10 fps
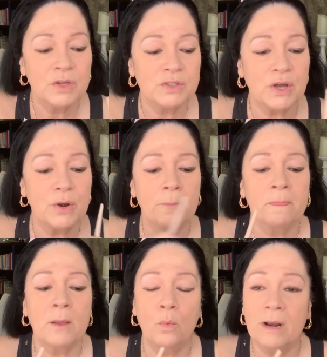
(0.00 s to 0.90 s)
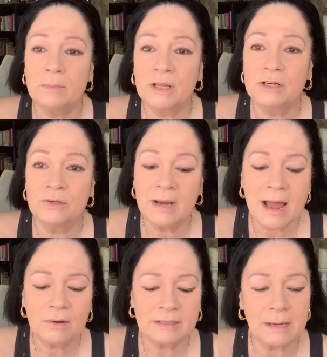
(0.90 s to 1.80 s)
So what I'm gonna do
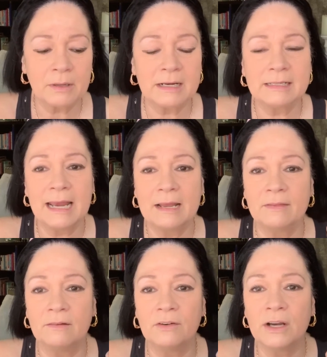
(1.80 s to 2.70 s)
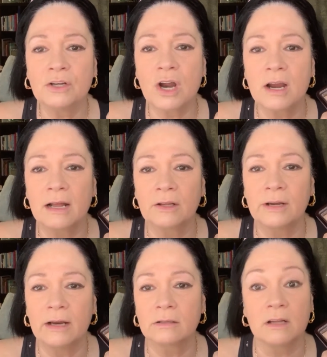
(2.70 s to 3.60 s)
now is I'm gonna take the very dark color
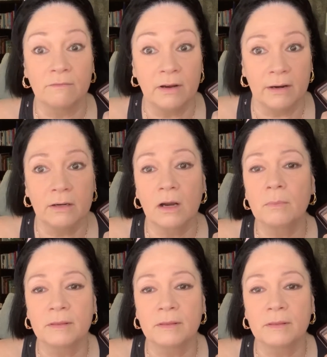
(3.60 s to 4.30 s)
here, it's not very dark,